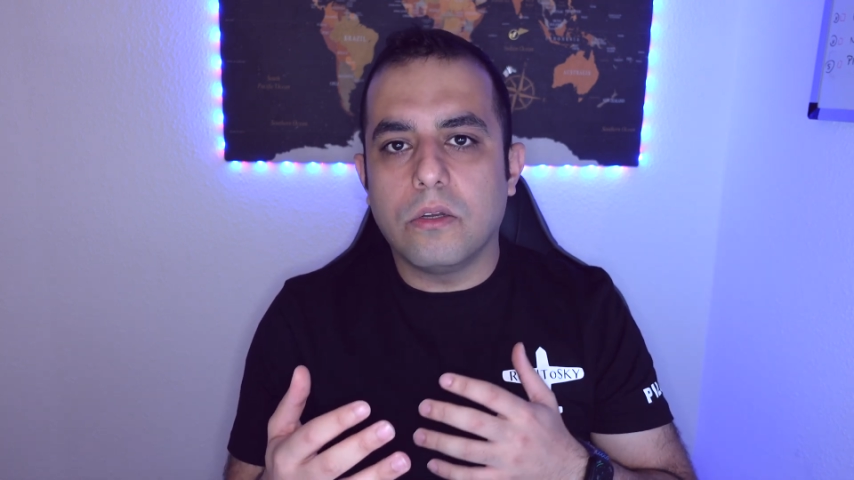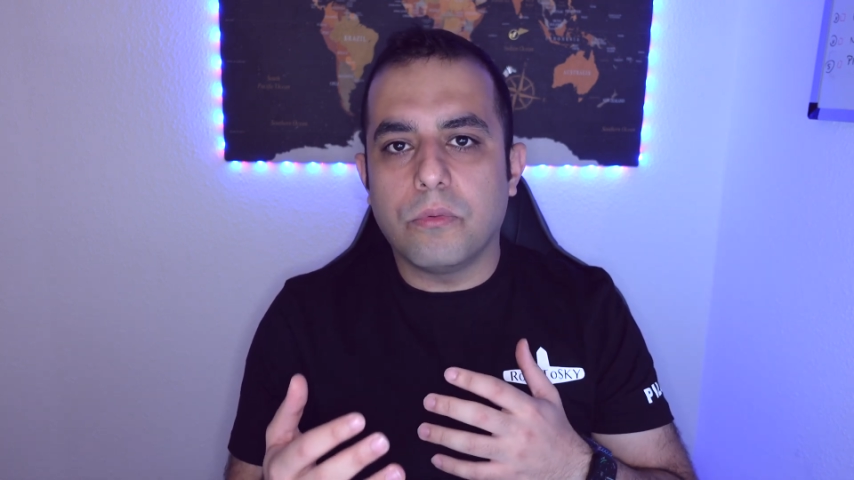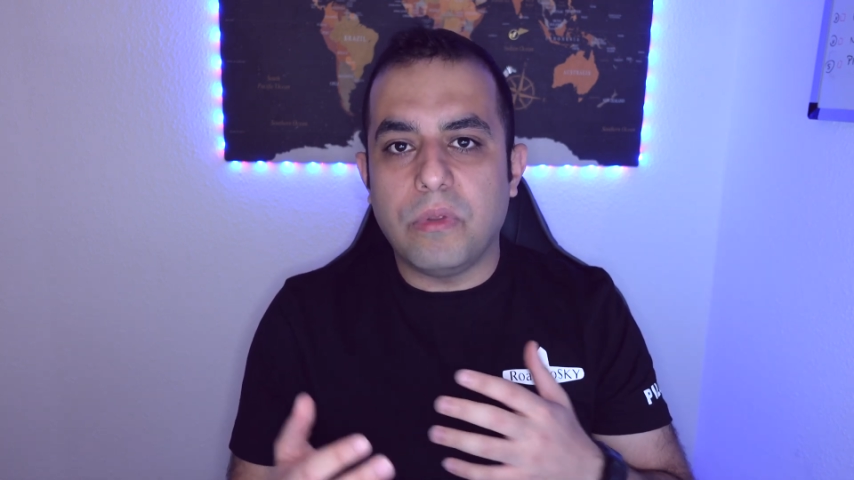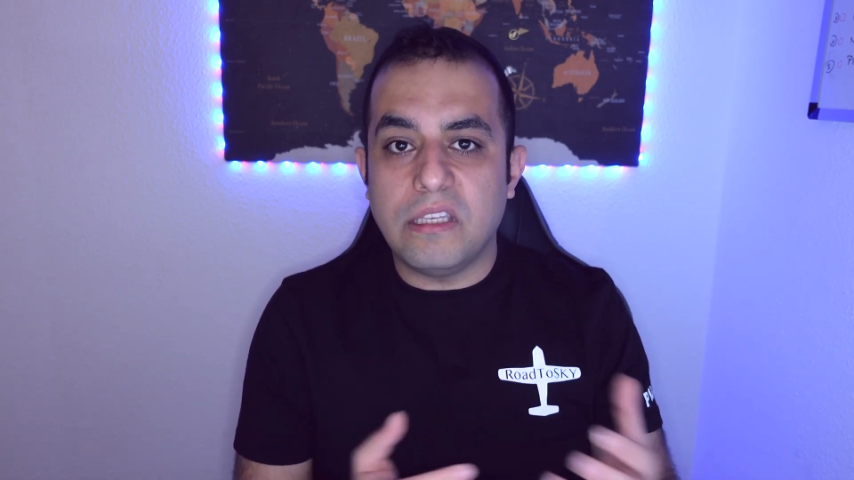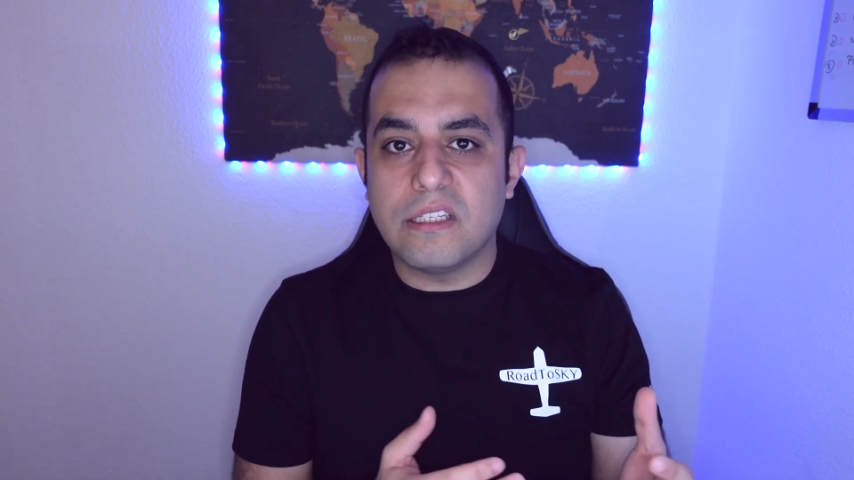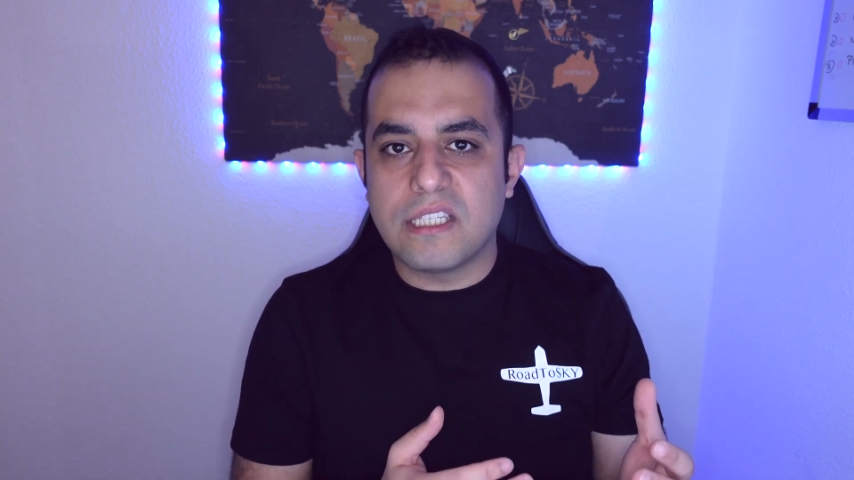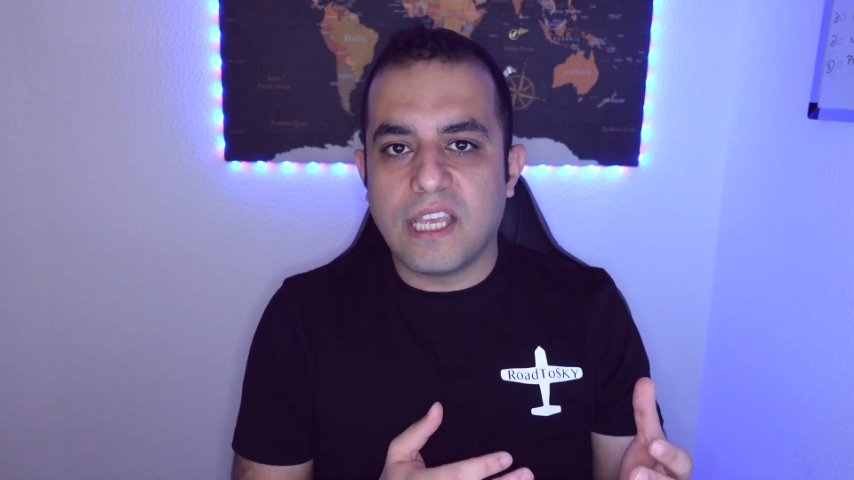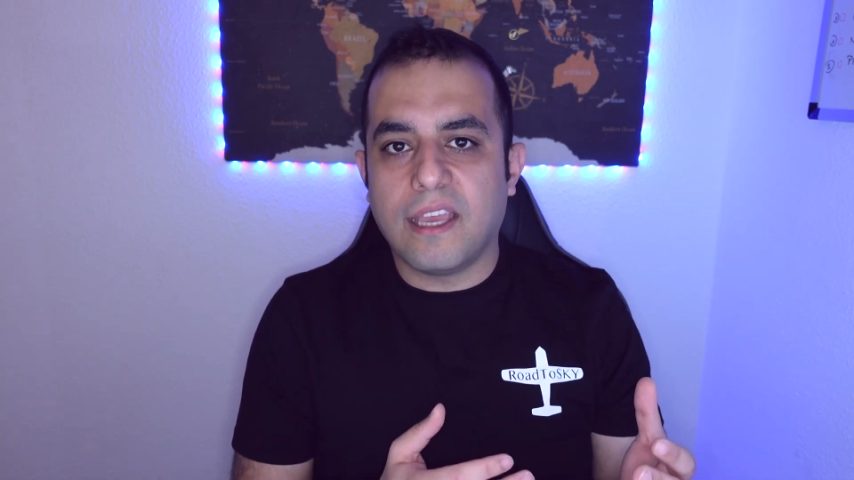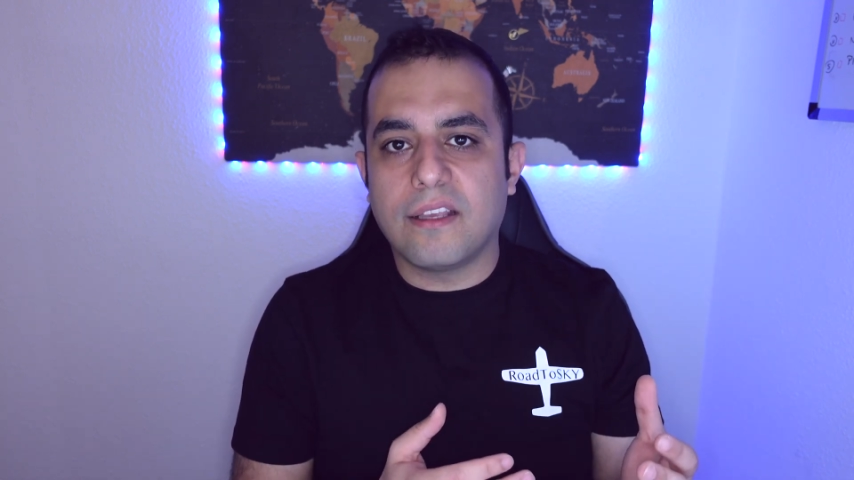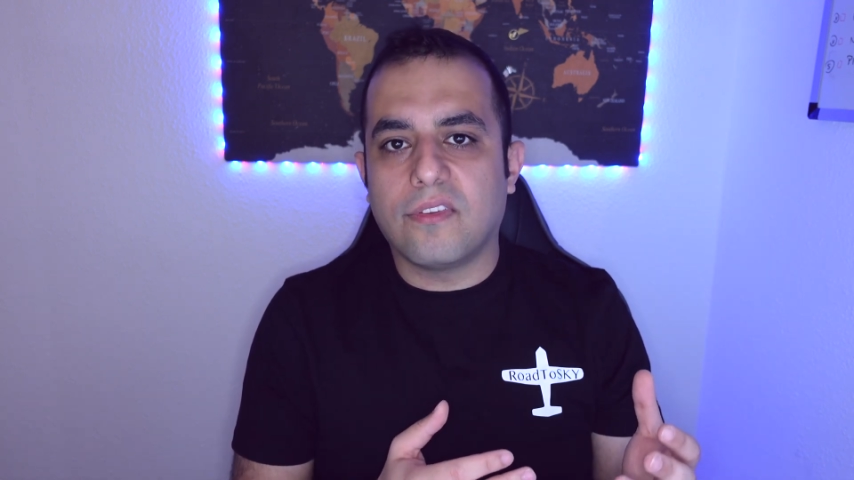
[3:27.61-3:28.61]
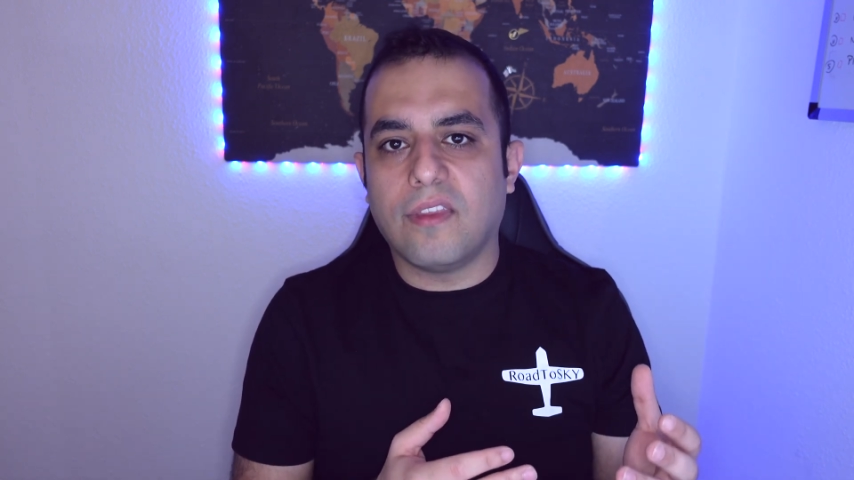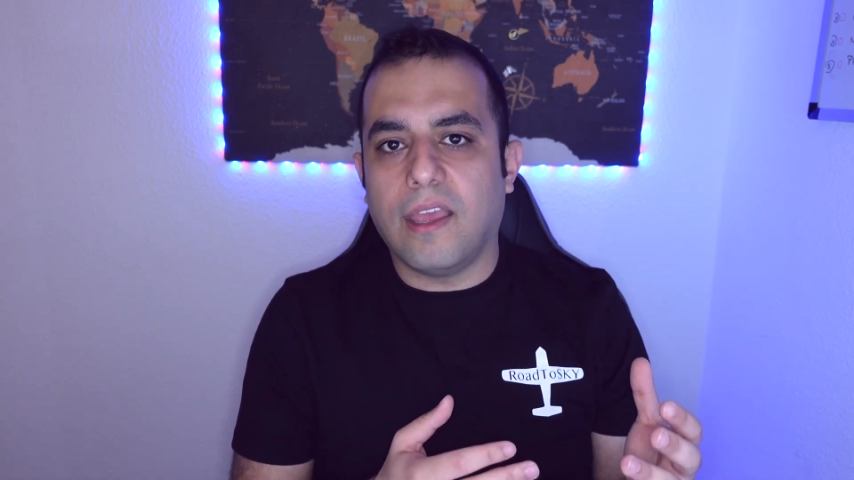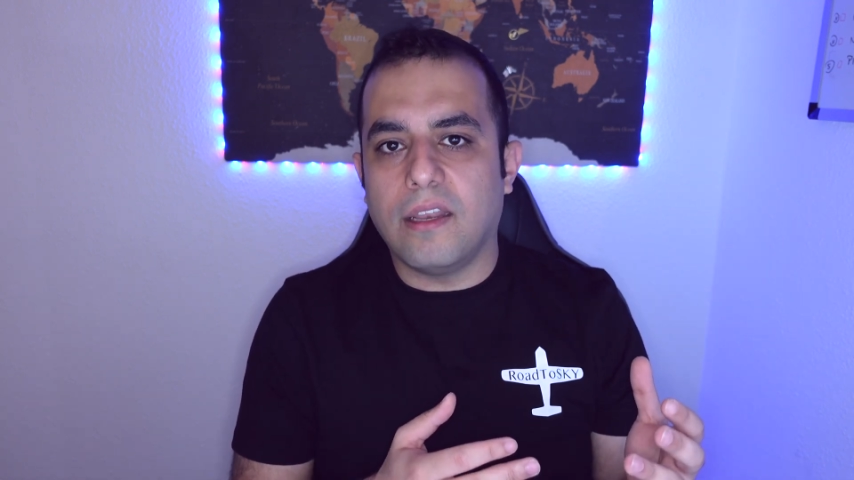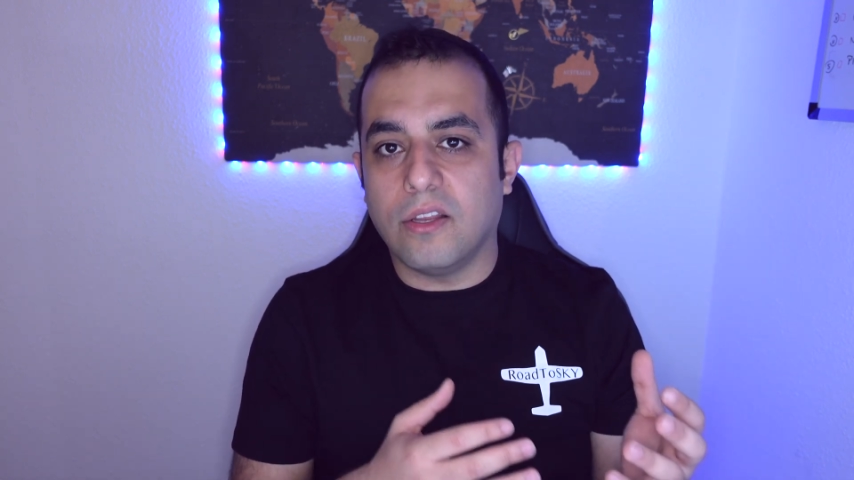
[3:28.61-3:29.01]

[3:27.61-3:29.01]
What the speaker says: read the text and